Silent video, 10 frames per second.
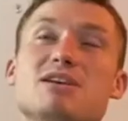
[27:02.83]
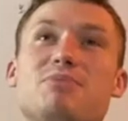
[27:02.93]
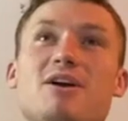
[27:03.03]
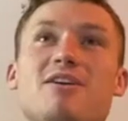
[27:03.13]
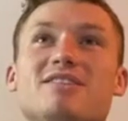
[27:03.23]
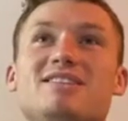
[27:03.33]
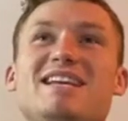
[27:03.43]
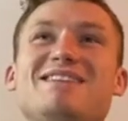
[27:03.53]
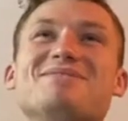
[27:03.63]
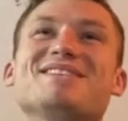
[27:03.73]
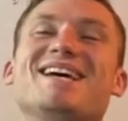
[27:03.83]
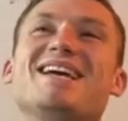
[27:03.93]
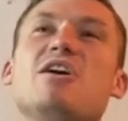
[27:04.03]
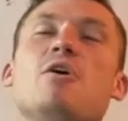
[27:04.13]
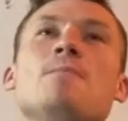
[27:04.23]
player on the team, it's like
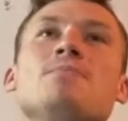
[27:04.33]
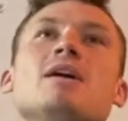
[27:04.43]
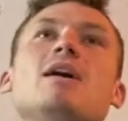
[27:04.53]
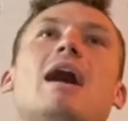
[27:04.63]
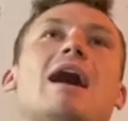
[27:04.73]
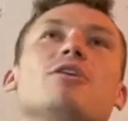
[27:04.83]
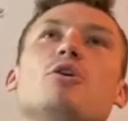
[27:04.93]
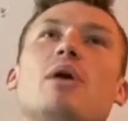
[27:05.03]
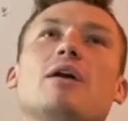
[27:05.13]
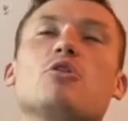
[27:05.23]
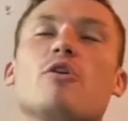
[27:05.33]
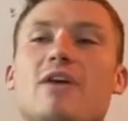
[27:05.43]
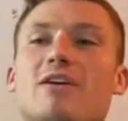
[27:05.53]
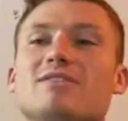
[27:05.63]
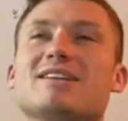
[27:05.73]
I don't know. I don't know if
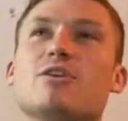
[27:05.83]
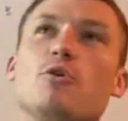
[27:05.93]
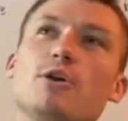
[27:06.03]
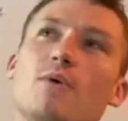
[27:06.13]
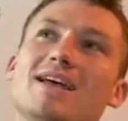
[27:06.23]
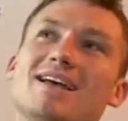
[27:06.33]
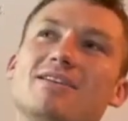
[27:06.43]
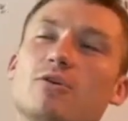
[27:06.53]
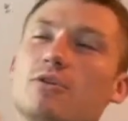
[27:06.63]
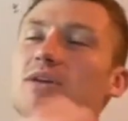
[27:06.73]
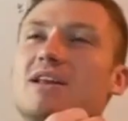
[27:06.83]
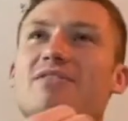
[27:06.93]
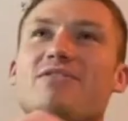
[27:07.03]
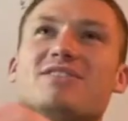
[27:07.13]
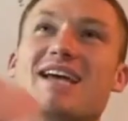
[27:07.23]
I was like the only one that
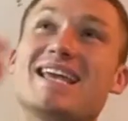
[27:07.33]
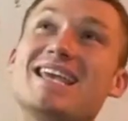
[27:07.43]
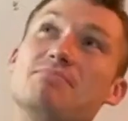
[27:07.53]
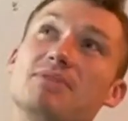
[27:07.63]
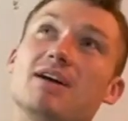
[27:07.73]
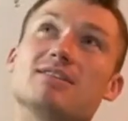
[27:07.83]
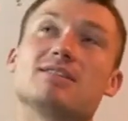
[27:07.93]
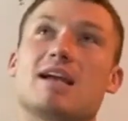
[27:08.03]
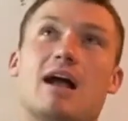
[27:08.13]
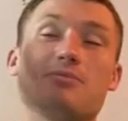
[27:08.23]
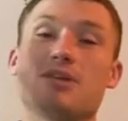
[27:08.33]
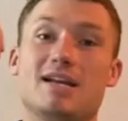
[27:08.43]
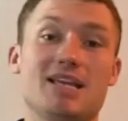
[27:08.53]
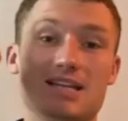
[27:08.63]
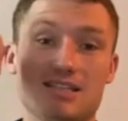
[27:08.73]
feels like it, but I was like, I'm trying
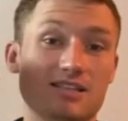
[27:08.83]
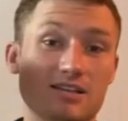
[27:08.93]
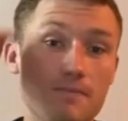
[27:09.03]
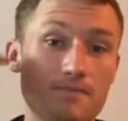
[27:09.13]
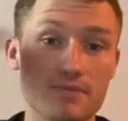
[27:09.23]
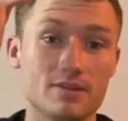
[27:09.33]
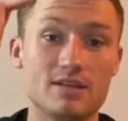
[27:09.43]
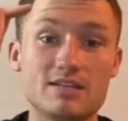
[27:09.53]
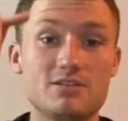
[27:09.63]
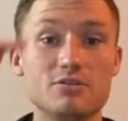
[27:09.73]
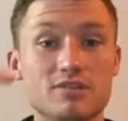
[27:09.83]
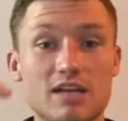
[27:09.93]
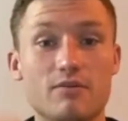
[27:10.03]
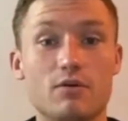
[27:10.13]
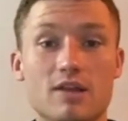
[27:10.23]
to get to this dude's
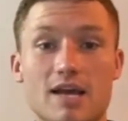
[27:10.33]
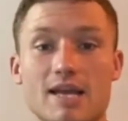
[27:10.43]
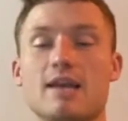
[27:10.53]
level. Like,